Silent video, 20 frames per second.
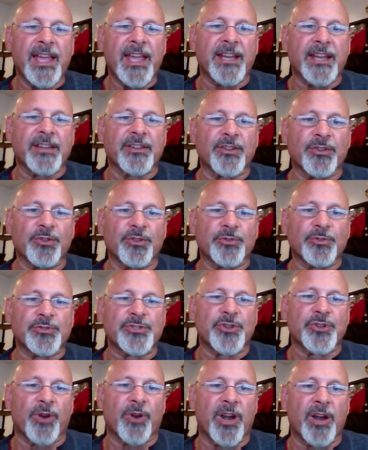It
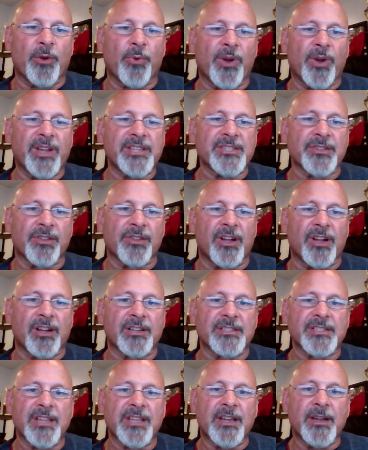includes your airways,
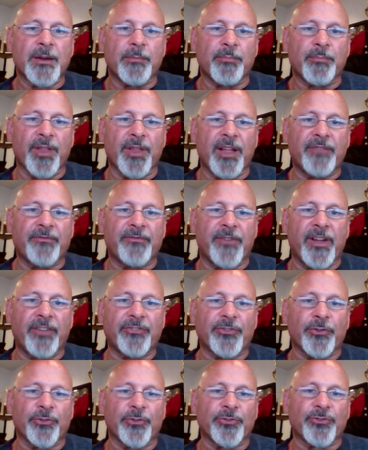lungs, blood
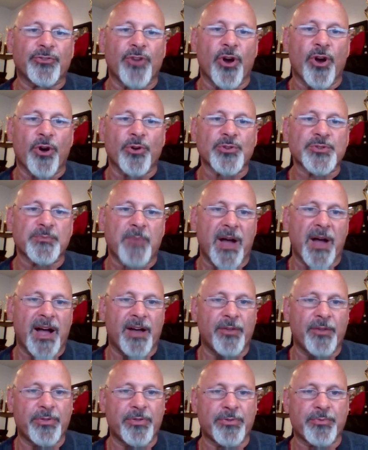vessels, nose,
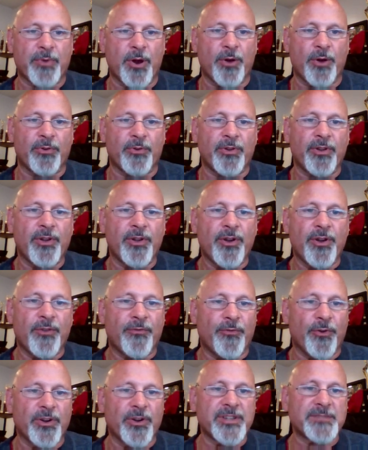mouth, throat,
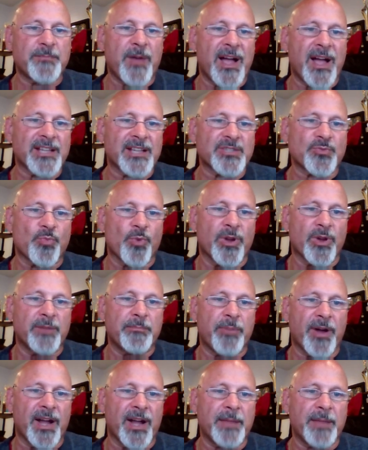voice box,
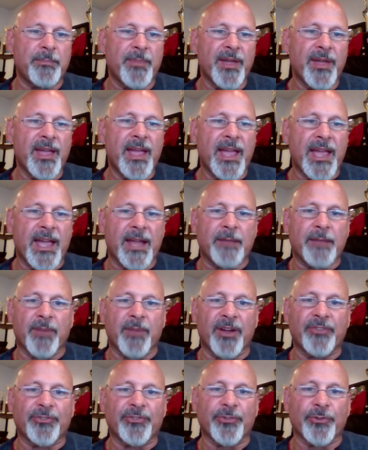windpipe, and
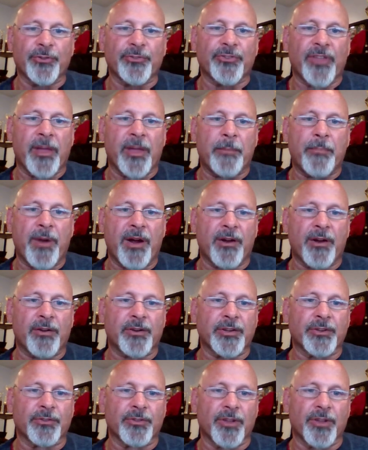muscles that
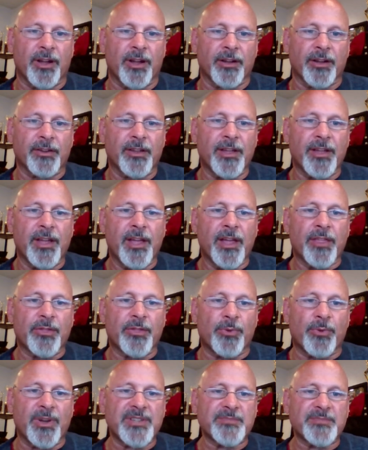power your lung.
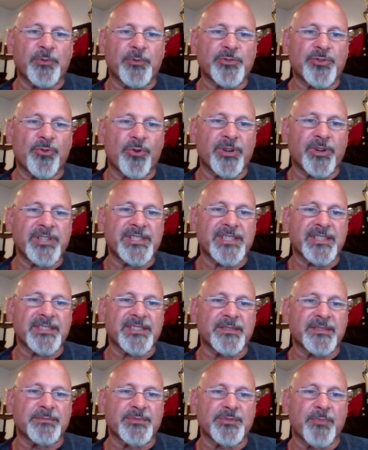The respiratory
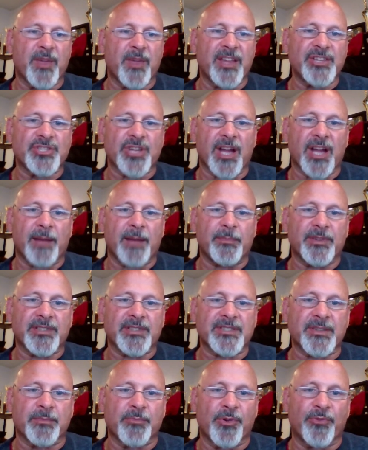system's main job
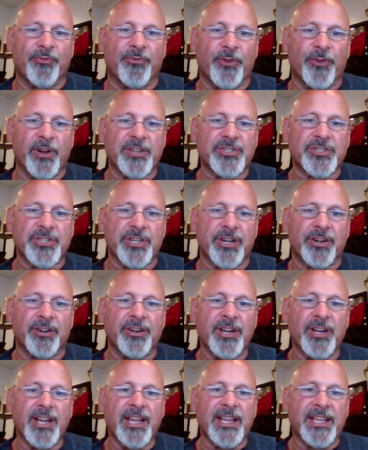is to move fresh
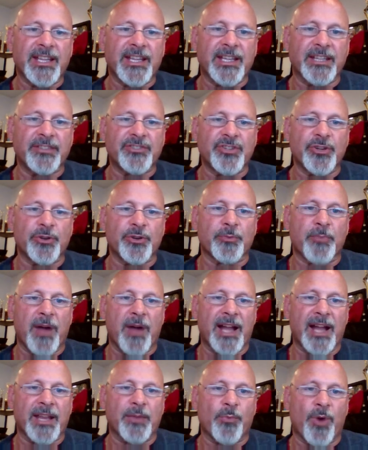air into your
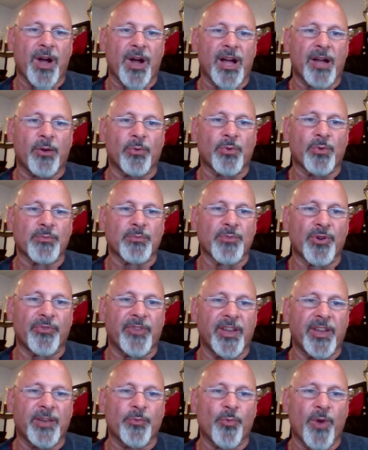body while
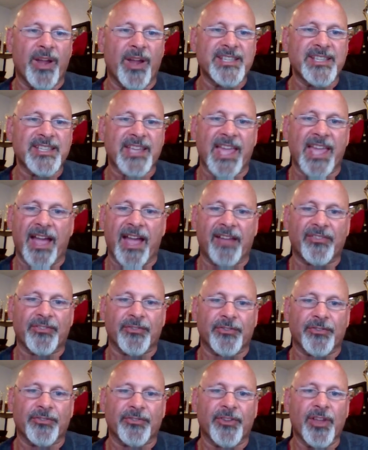removing waste
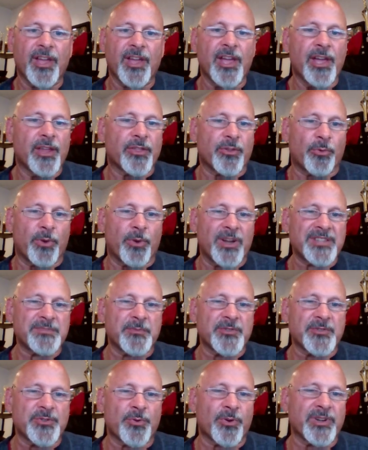gases. The
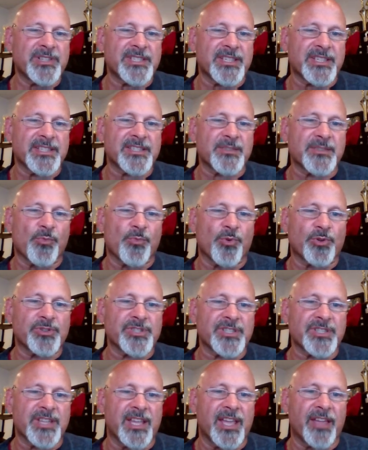respiratory system
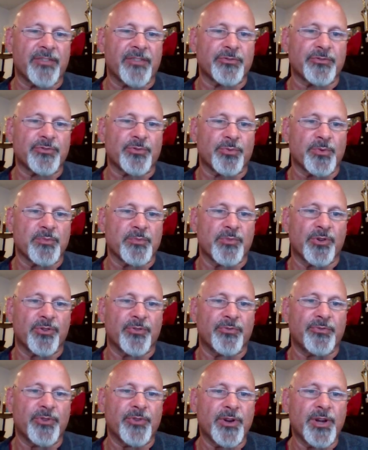works together to
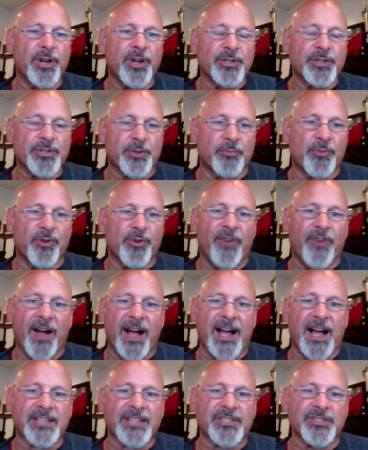move
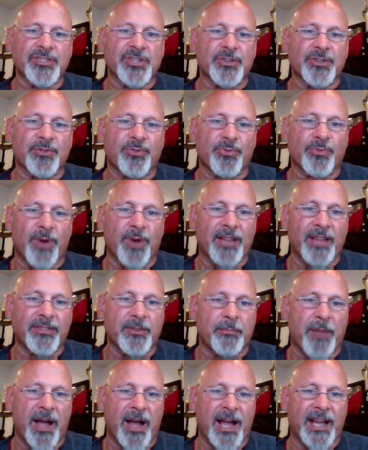oxygen throughout
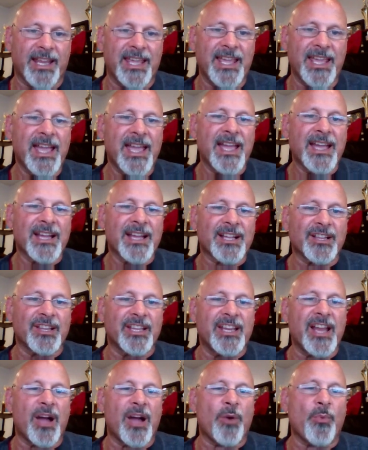the body,
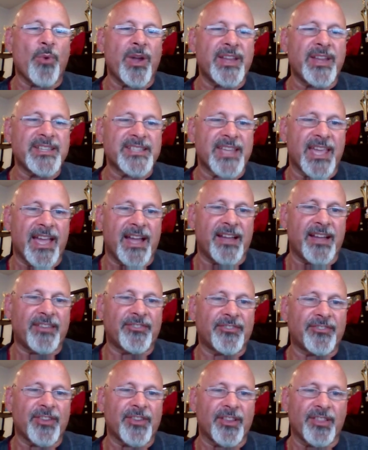clean out waste
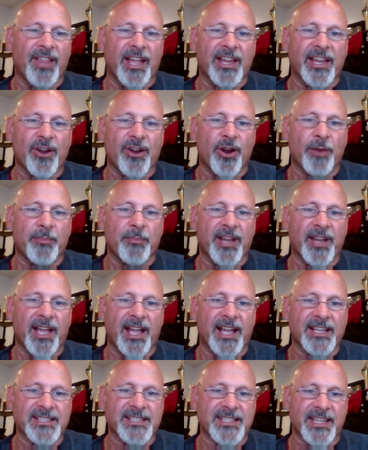gas like carbon
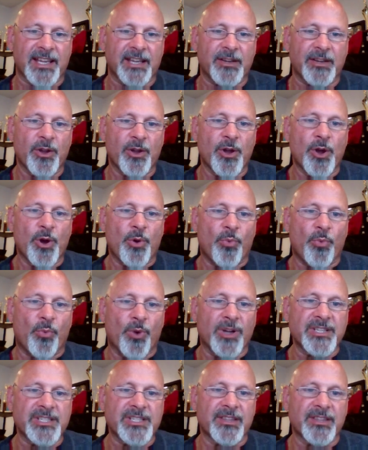dioxide.
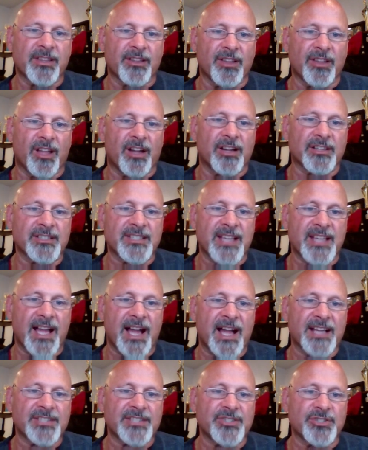Once in the lungs,
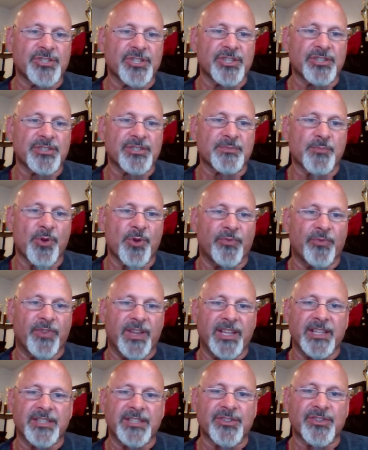oxygen is moved
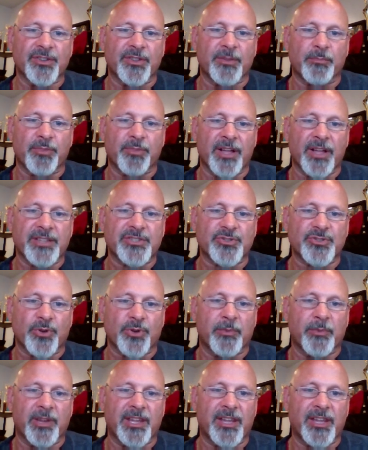into the
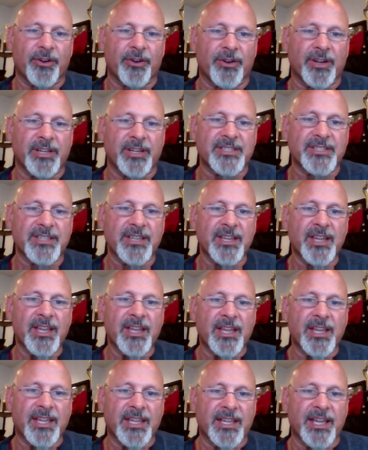bloodstream
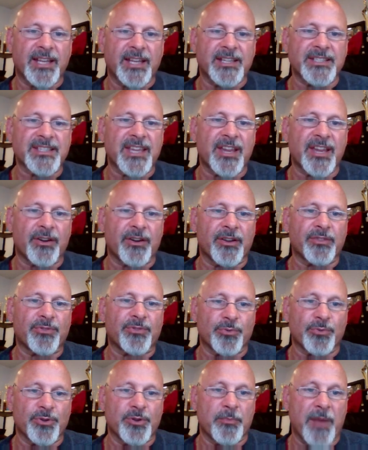and is carried
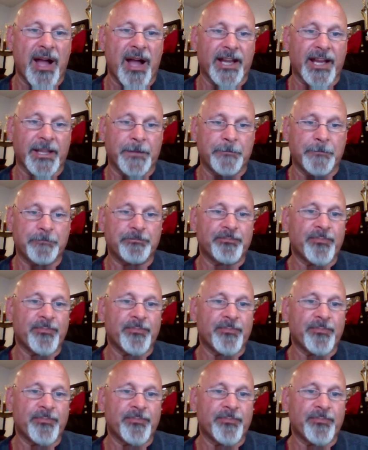through your body.